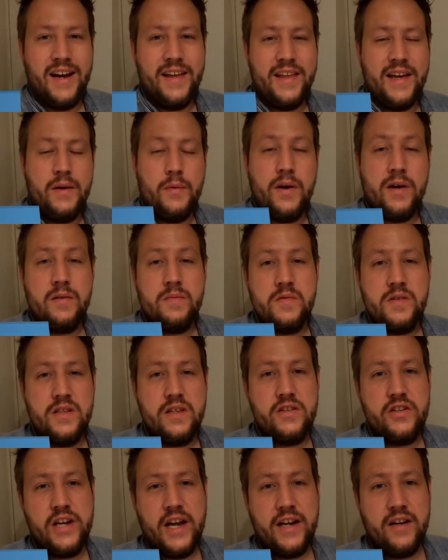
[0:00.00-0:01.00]
Hi there, welcome
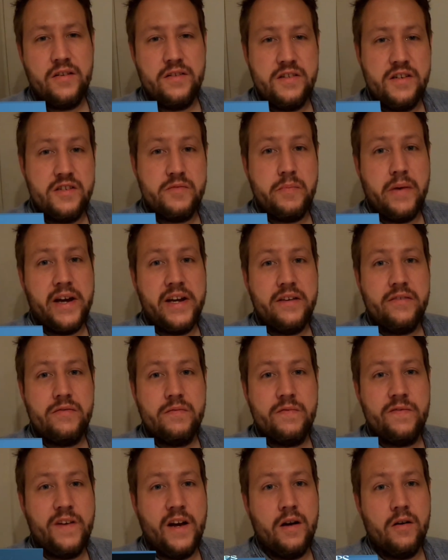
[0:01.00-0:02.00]
to the channel. This is Mike
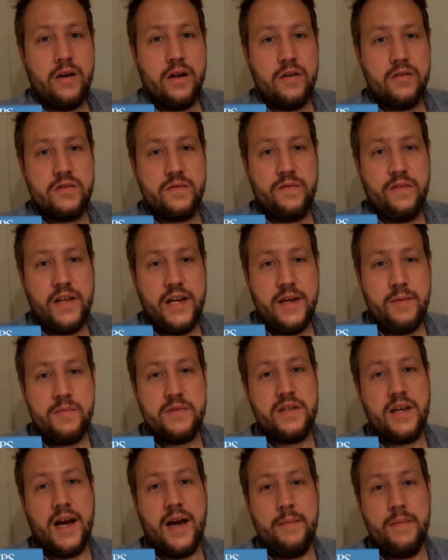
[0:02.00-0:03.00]
from Fylde Coast
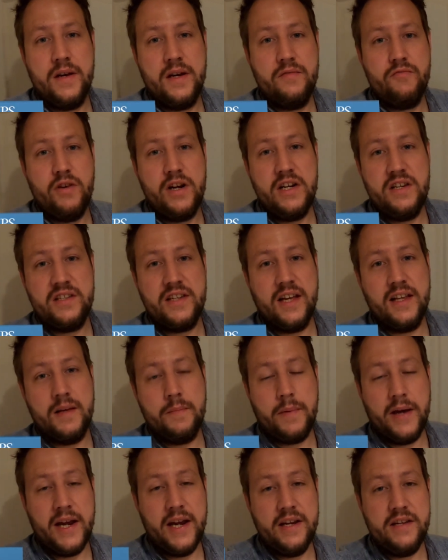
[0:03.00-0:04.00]
Flips. I'm a
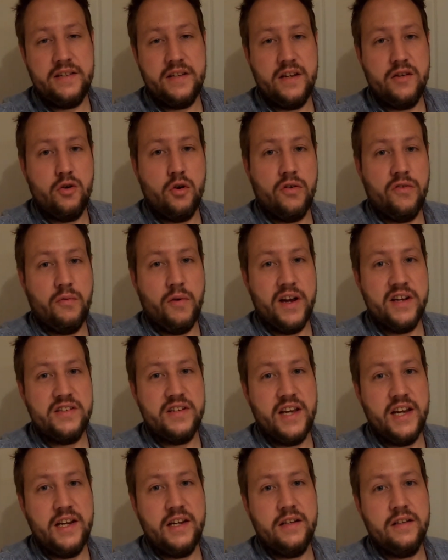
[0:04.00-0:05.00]
reseller based in
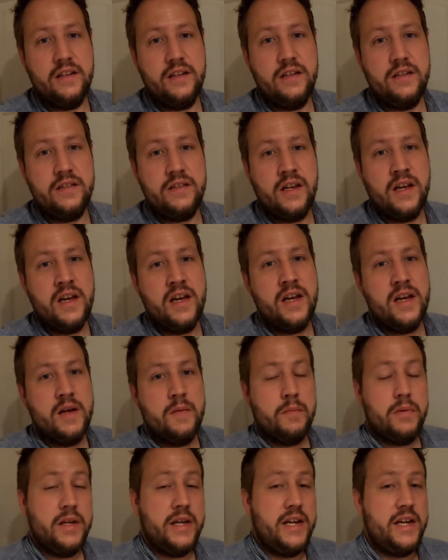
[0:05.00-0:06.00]
Northwest England.
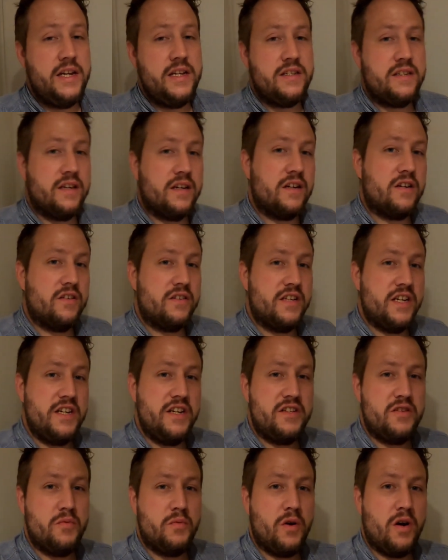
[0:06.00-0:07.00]
Please
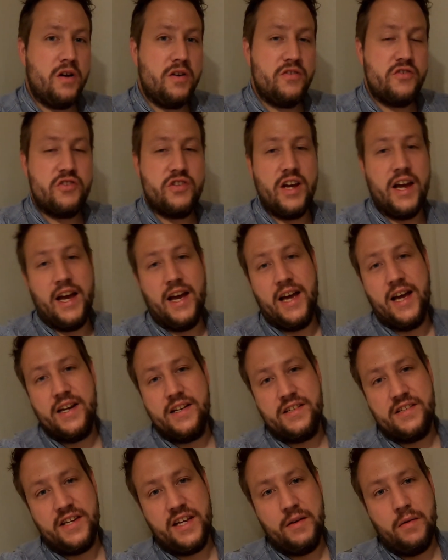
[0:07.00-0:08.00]
continue to watch
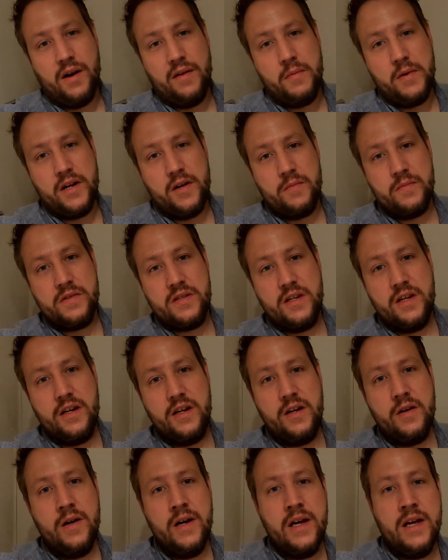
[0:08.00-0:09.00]
and see what I've been up
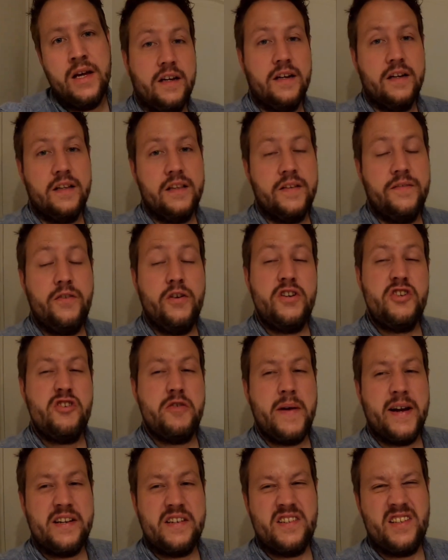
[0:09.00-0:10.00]
to. The footage
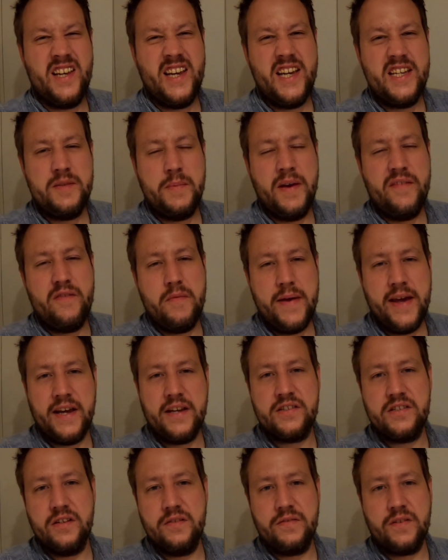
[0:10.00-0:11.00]
you're about to see is a bit of a
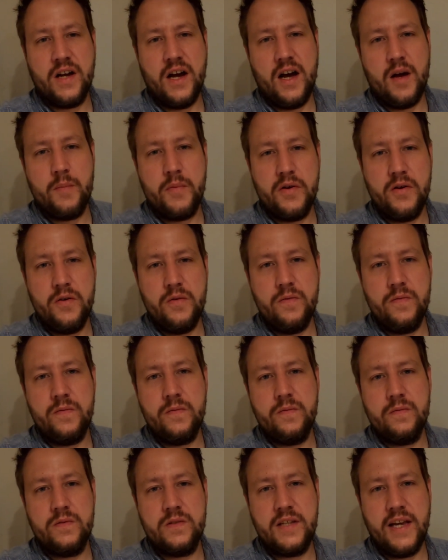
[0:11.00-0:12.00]
mix of car boot
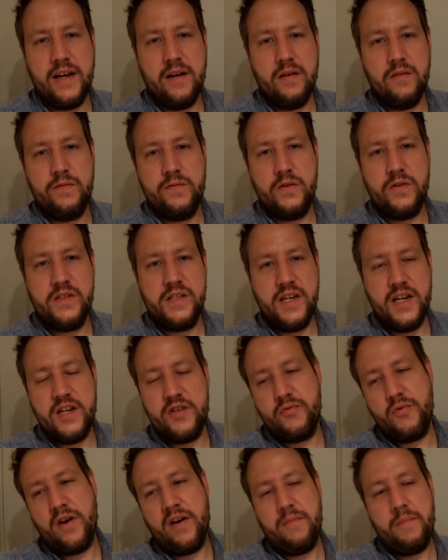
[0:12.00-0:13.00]
sale
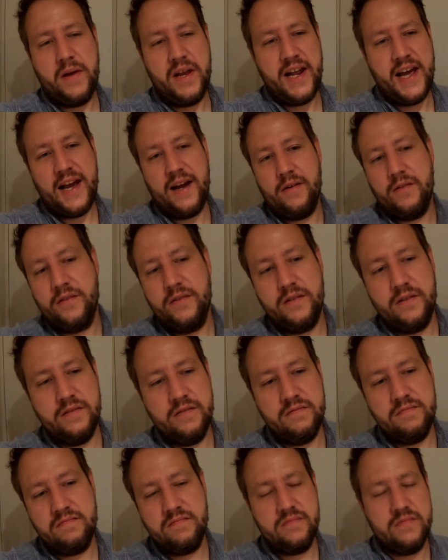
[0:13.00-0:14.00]
footage where I've been out
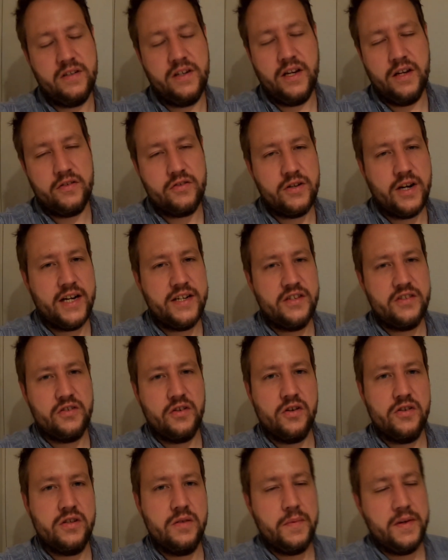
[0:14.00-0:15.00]
and you know tried to
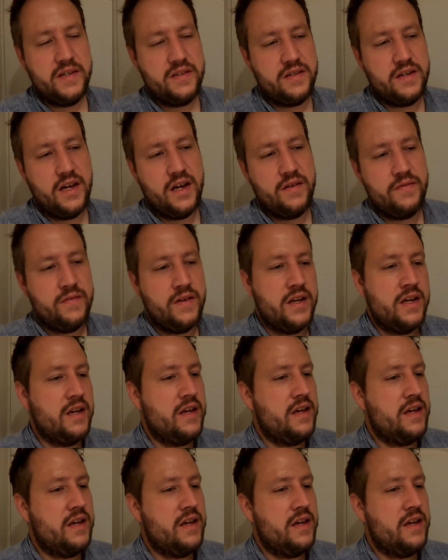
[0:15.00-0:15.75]
source a bit of stuff